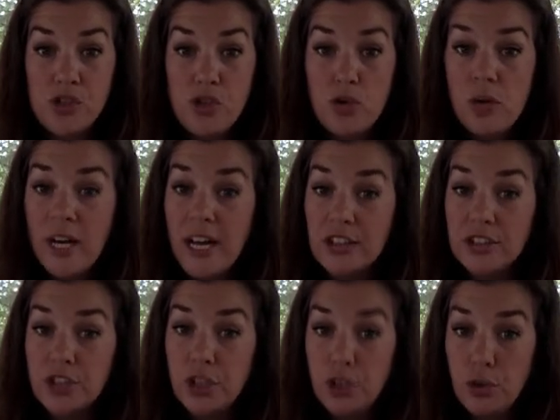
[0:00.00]
you can
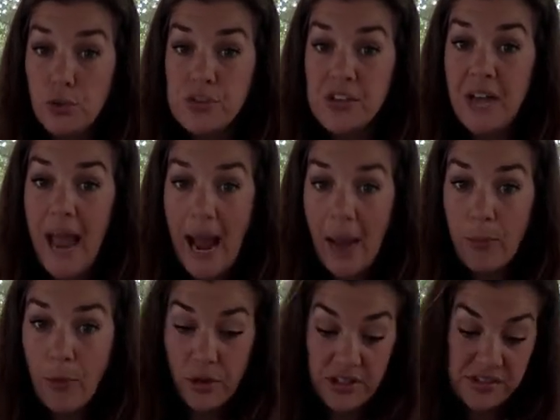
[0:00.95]
actually use an
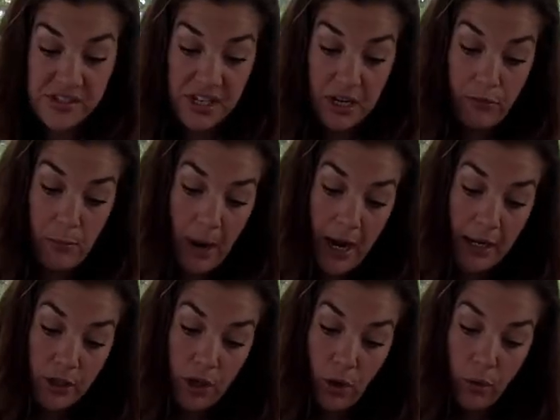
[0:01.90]
apple instead of a
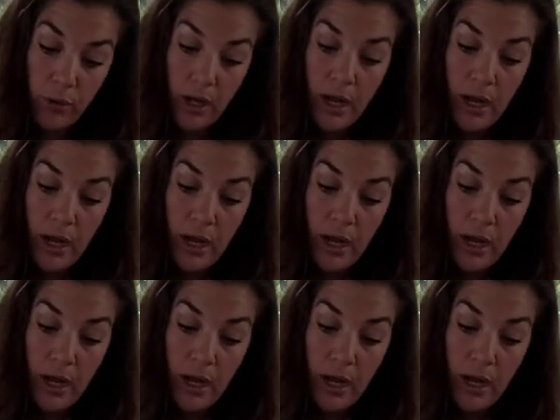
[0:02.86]
pine cone.